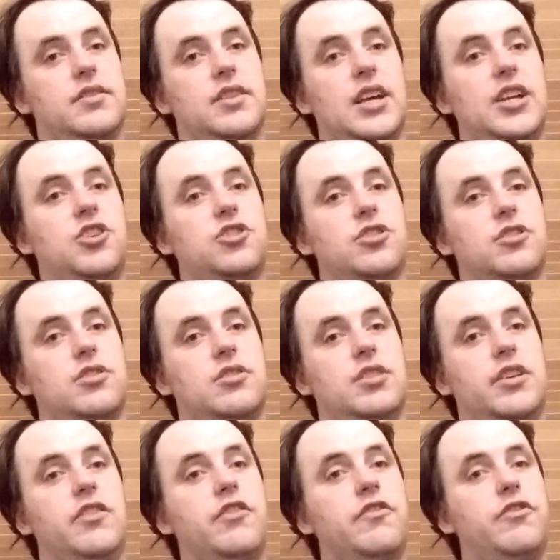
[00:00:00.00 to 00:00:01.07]
nature
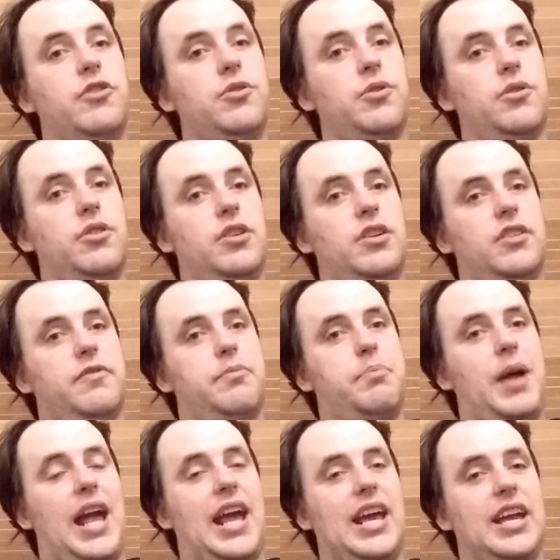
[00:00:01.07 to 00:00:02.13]
is full of
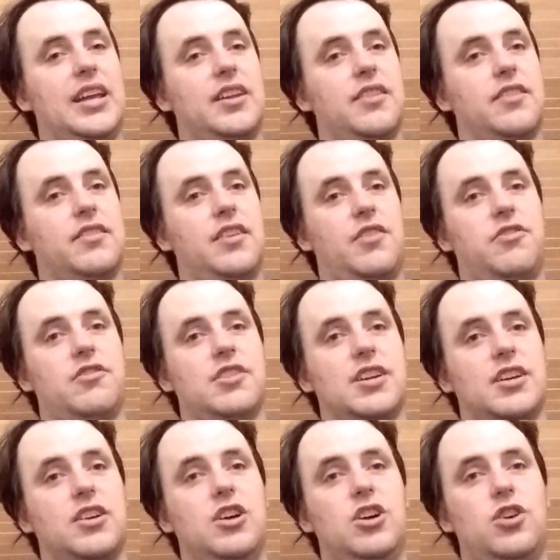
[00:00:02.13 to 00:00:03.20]
pain and
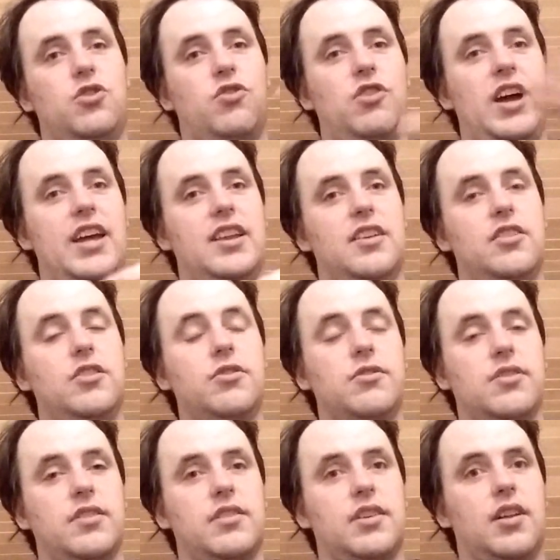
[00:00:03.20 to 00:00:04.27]
suffering, red in
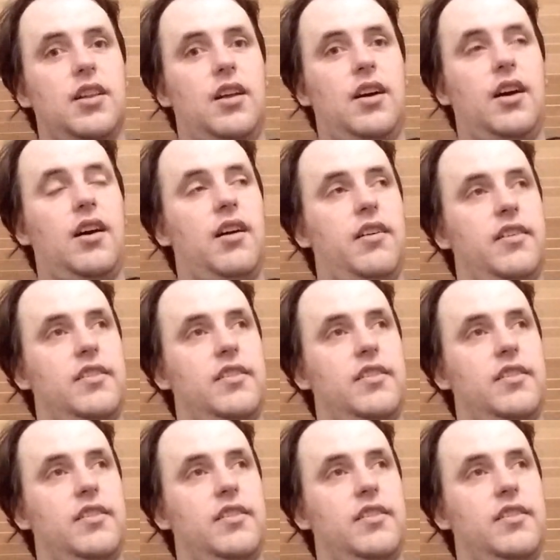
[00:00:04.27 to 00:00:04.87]
tooth and claw.